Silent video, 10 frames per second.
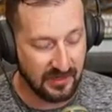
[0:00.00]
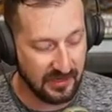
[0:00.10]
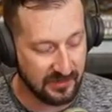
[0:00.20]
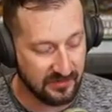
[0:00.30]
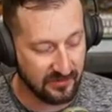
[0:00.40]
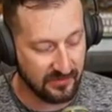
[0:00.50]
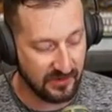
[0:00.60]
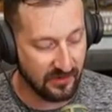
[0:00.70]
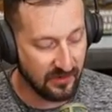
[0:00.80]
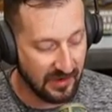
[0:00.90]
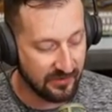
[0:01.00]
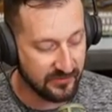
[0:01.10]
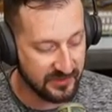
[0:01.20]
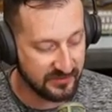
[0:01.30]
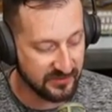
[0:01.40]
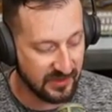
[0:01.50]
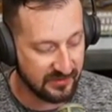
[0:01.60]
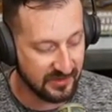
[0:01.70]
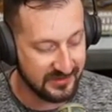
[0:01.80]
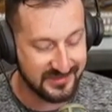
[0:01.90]
And their advertiser
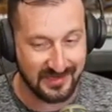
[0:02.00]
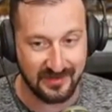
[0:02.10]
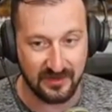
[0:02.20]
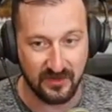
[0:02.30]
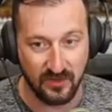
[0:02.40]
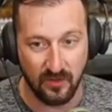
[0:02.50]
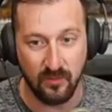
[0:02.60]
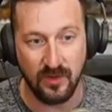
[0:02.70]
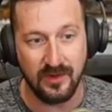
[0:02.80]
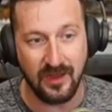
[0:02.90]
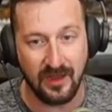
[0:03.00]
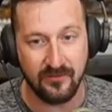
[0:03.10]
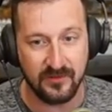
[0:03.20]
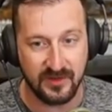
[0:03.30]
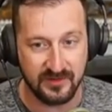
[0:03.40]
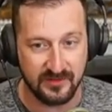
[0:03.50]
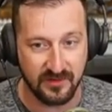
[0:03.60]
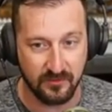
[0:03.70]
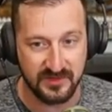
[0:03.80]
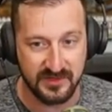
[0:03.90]
guidelines say that no one advertising their